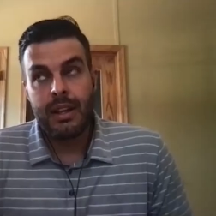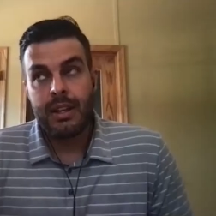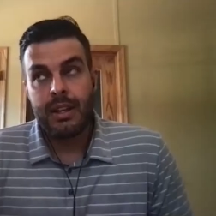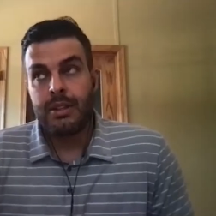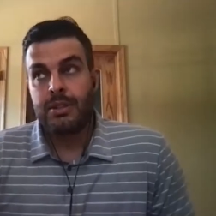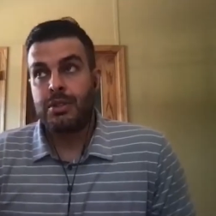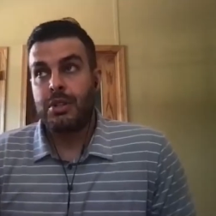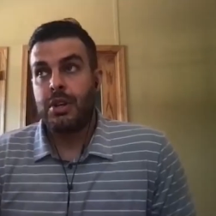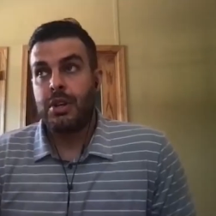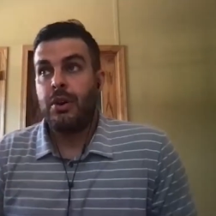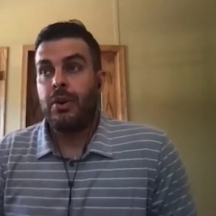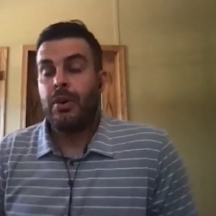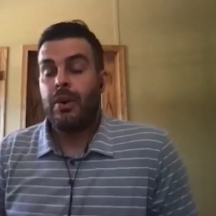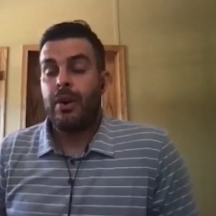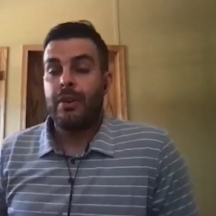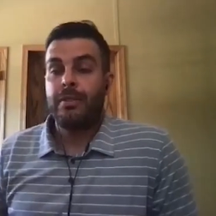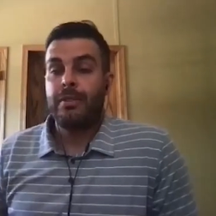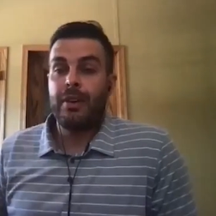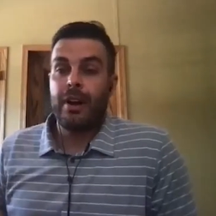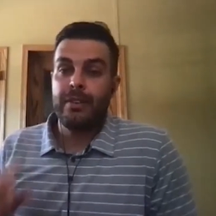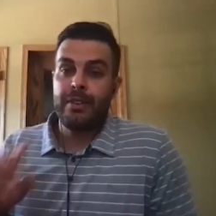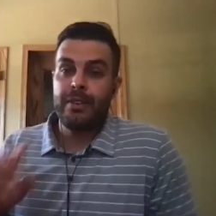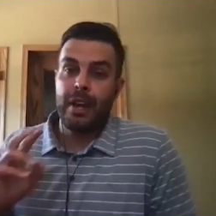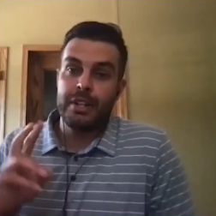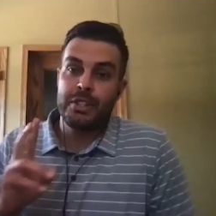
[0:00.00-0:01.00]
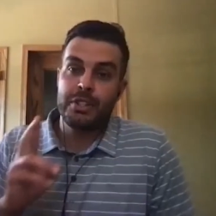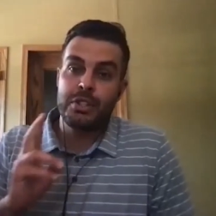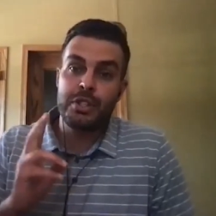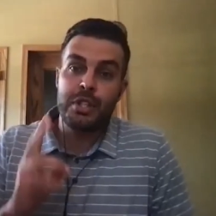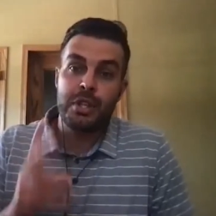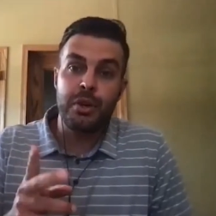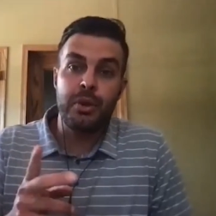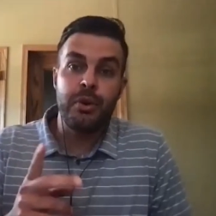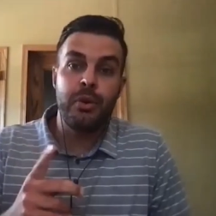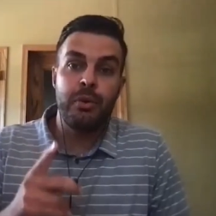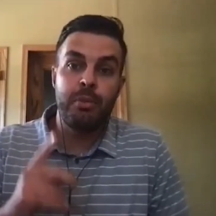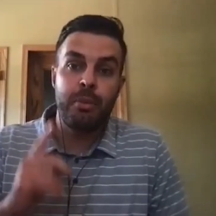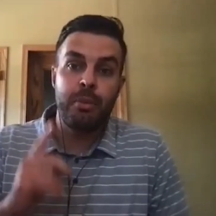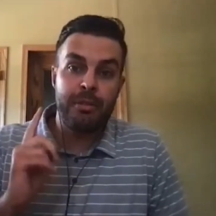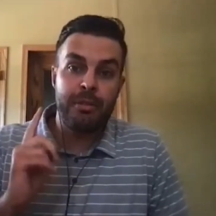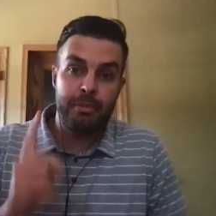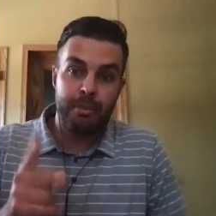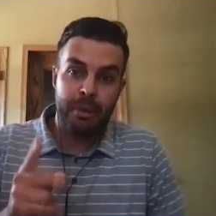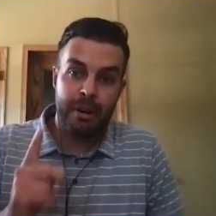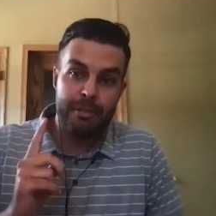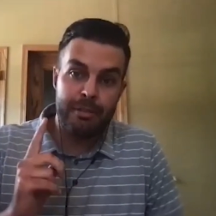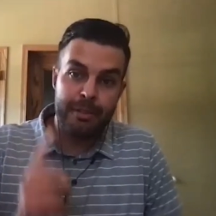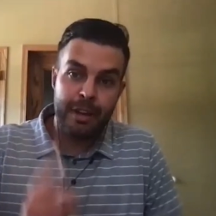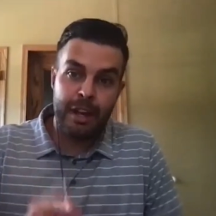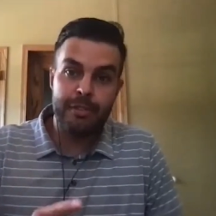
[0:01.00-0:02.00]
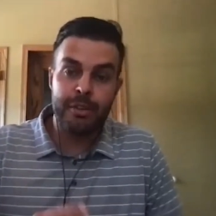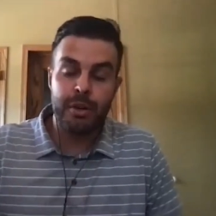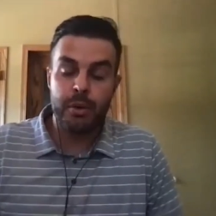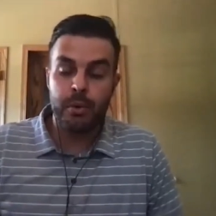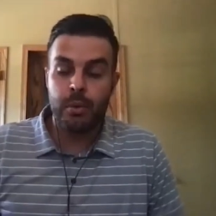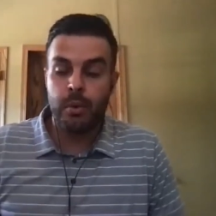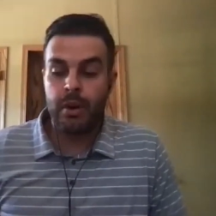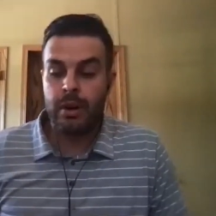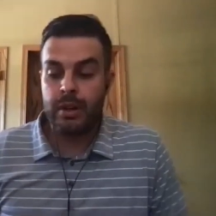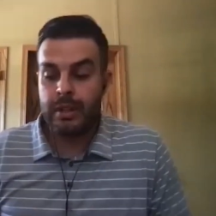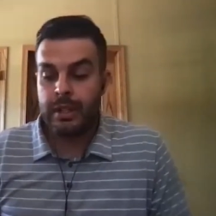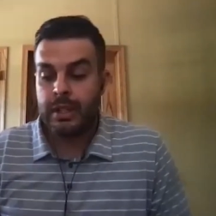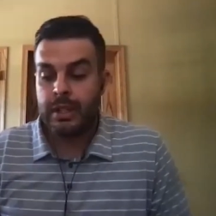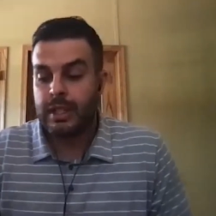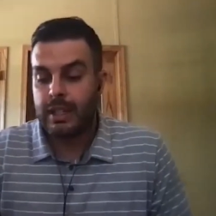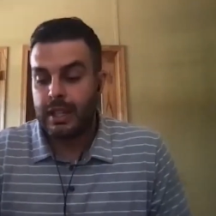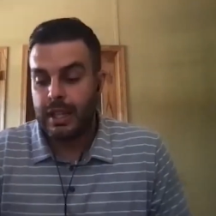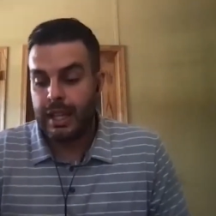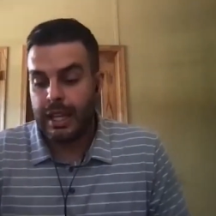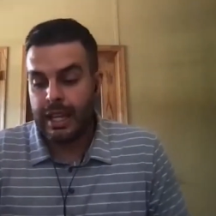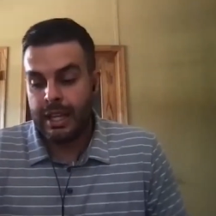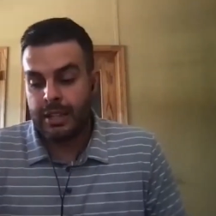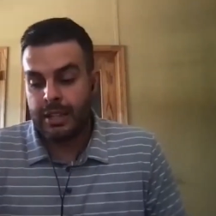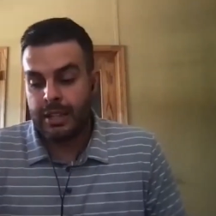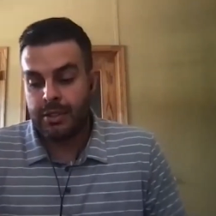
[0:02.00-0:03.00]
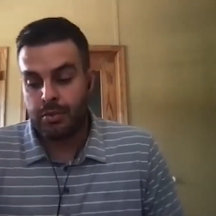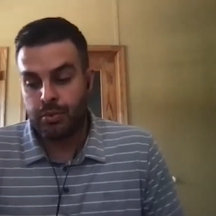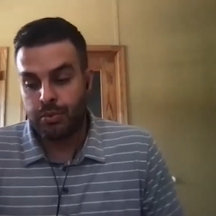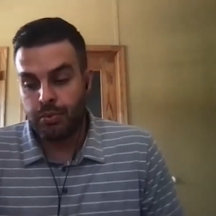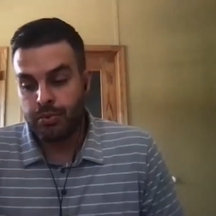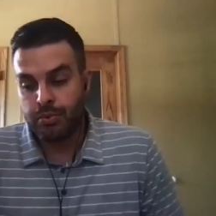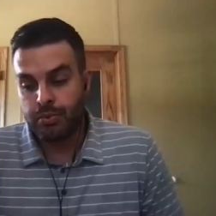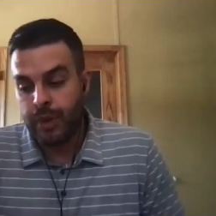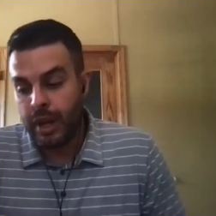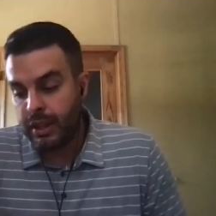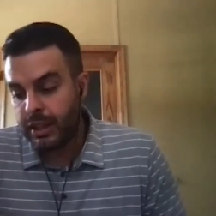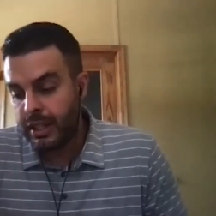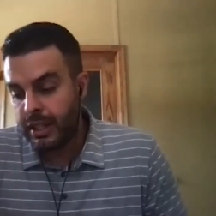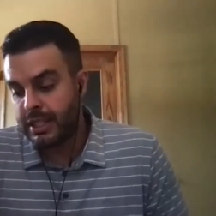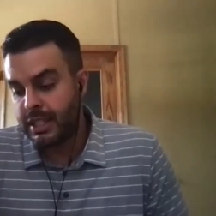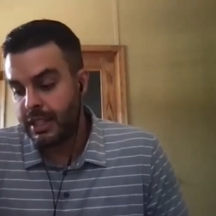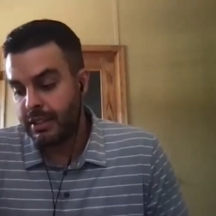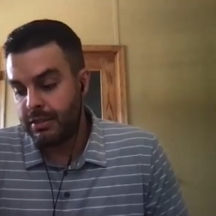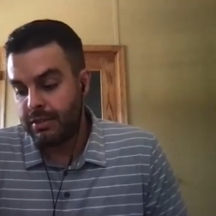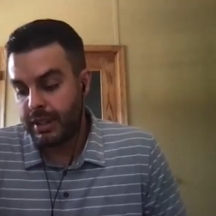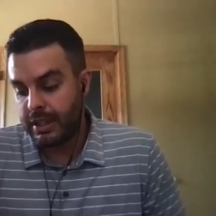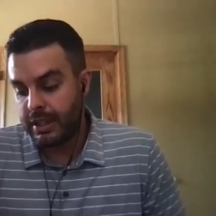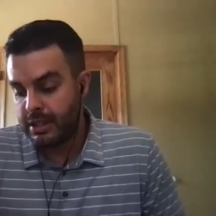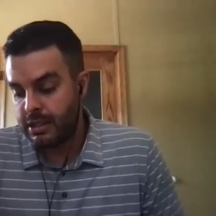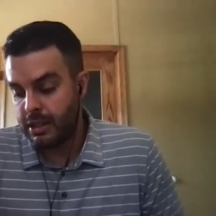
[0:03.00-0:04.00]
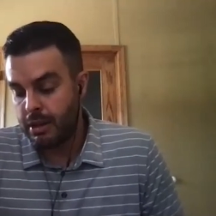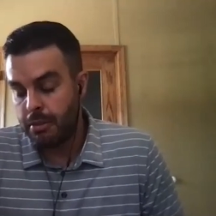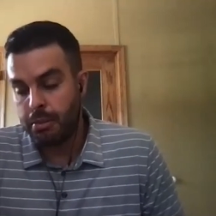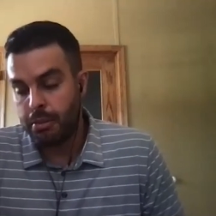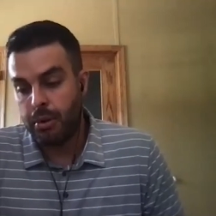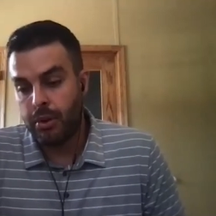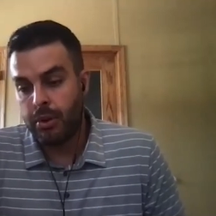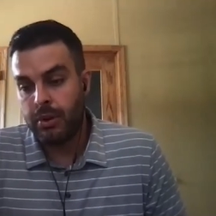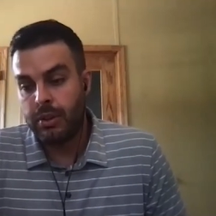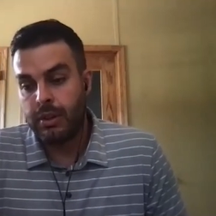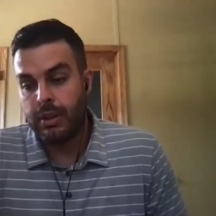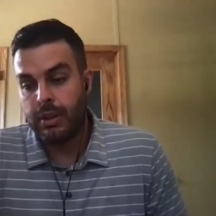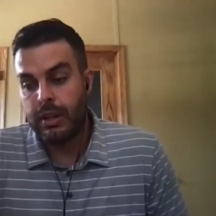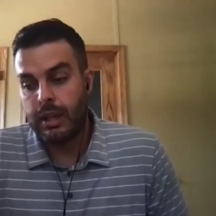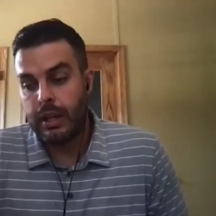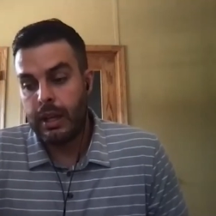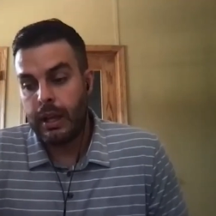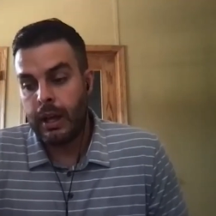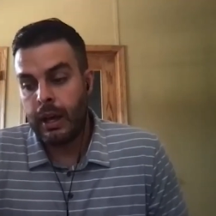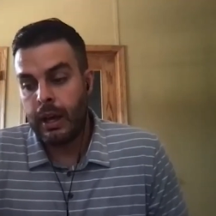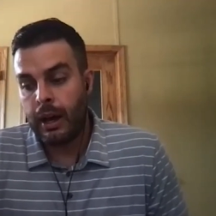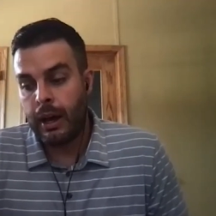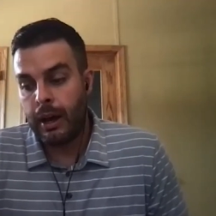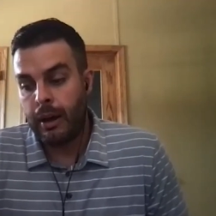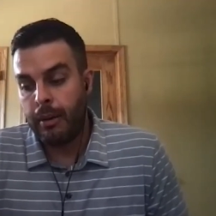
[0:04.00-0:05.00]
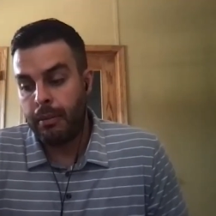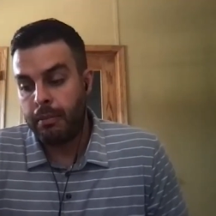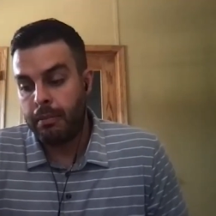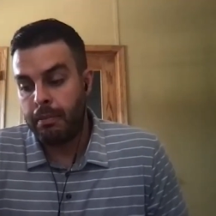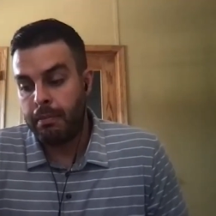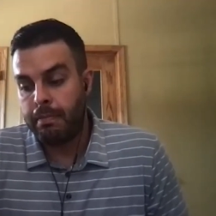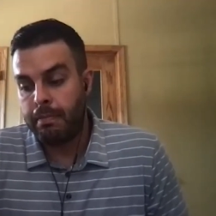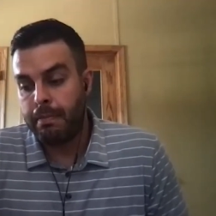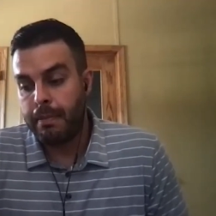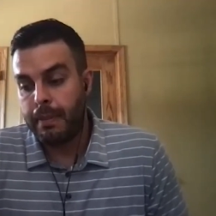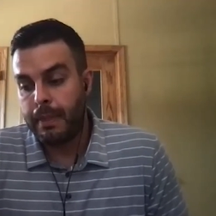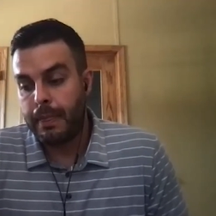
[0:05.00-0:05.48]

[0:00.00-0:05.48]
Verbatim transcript: so i've, I've got two my, my favorite one is relatively simple um,